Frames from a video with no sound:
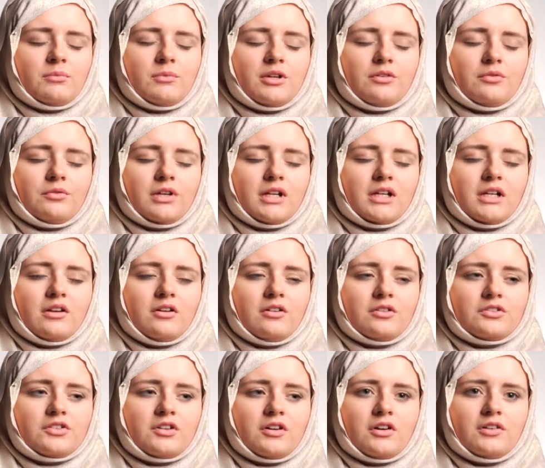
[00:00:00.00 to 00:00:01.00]
me a really
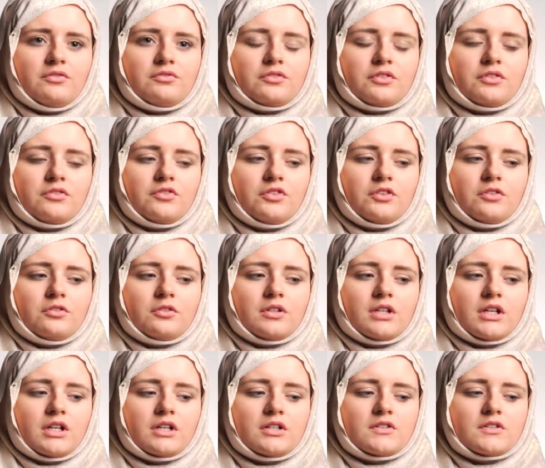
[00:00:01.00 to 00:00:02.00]
hard time for a few
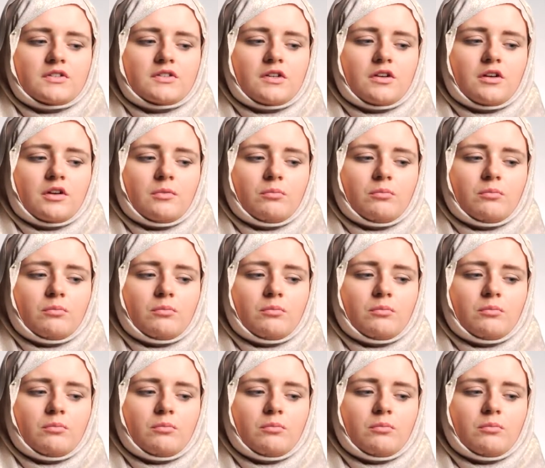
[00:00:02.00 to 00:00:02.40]
years.